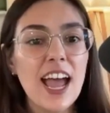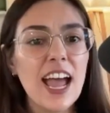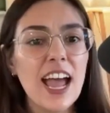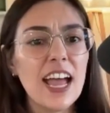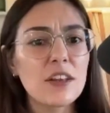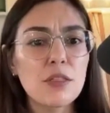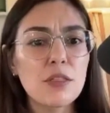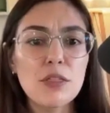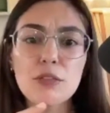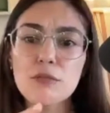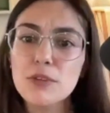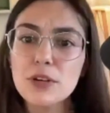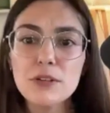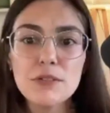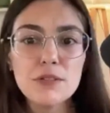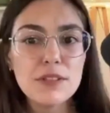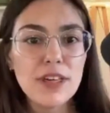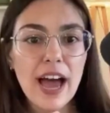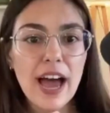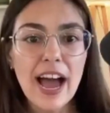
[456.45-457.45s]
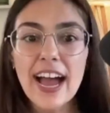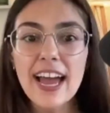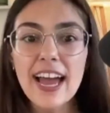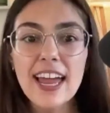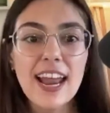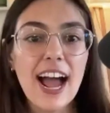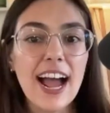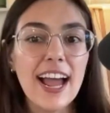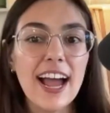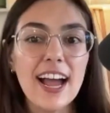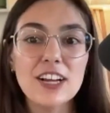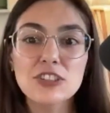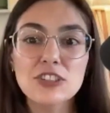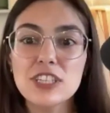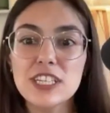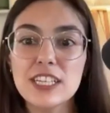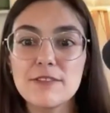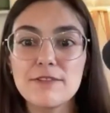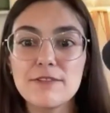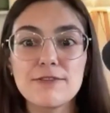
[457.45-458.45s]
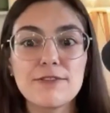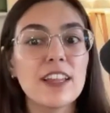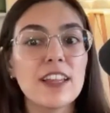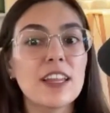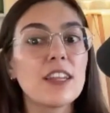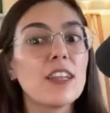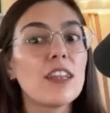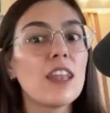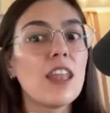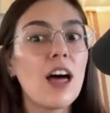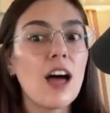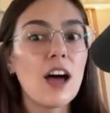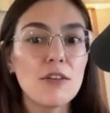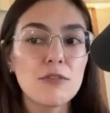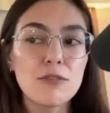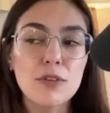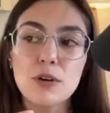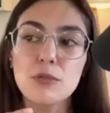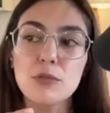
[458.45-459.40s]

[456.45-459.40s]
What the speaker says: And through that, I actually fell in love